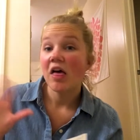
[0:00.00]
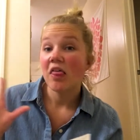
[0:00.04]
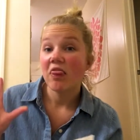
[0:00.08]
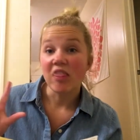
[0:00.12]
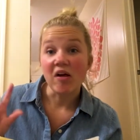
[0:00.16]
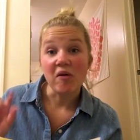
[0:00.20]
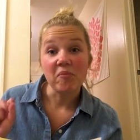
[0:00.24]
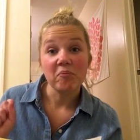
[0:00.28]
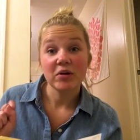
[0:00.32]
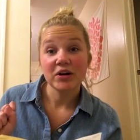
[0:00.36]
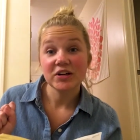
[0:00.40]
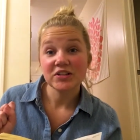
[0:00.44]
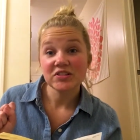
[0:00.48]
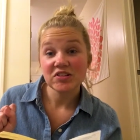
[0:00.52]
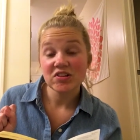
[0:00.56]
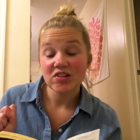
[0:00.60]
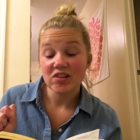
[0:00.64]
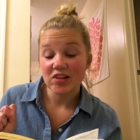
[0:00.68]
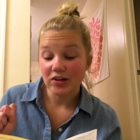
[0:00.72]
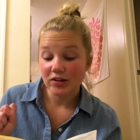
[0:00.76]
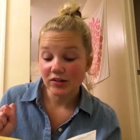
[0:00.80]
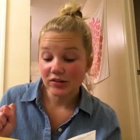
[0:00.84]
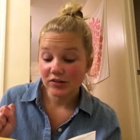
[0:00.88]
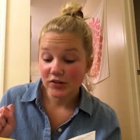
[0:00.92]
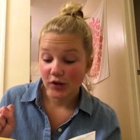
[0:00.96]
that part's a
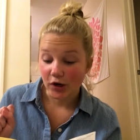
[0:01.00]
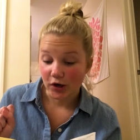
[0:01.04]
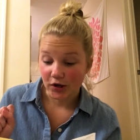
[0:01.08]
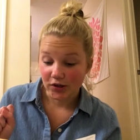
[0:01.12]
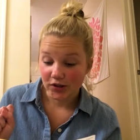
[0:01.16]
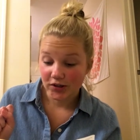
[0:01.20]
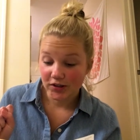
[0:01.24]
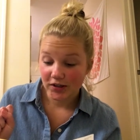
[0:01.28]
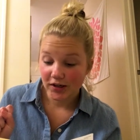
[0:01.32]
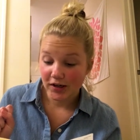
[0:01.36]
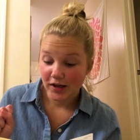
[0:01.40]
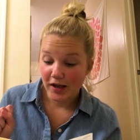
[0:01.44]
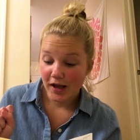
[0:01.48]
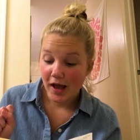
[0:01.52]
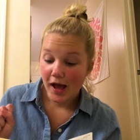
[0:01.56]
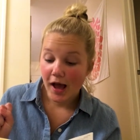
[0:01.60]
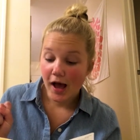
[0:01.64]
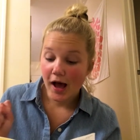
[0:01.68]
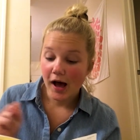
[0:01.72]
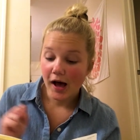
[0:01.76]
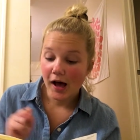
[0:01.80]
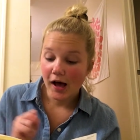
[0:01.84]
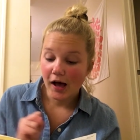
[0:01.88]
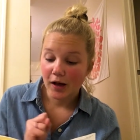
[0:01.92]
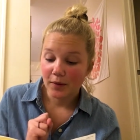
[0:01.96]
little dark,
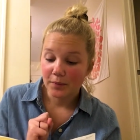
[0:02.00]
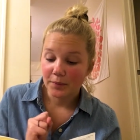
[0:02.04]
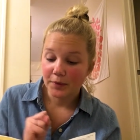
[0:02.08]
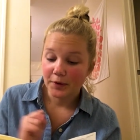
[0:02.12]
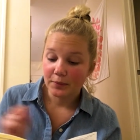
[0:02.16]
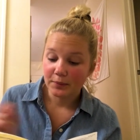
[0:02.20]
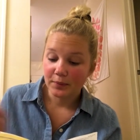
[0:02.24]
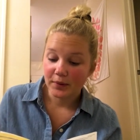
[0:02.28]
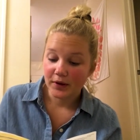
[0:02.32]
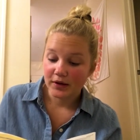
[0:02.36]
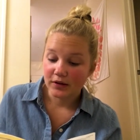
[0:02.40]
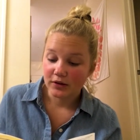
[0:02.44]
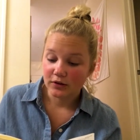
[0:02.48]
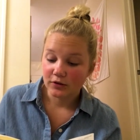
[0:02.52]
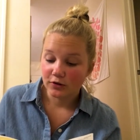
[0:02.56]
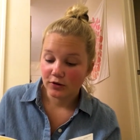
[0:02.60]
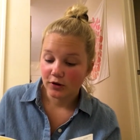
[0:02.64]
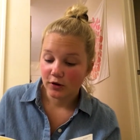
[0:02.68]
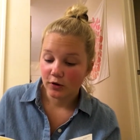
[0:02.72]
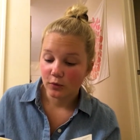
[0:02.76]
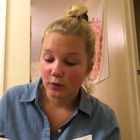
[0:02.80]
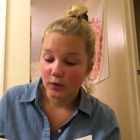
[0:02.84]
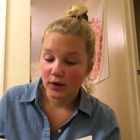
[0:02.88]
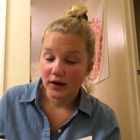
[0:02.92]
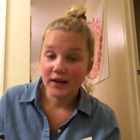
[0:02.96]
um, but you
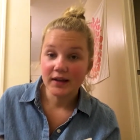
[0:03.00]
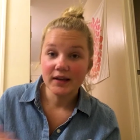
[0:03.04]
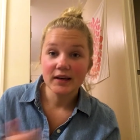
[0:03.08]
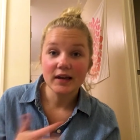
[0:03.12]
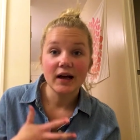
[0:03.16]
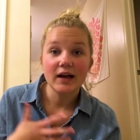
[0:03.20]
know what?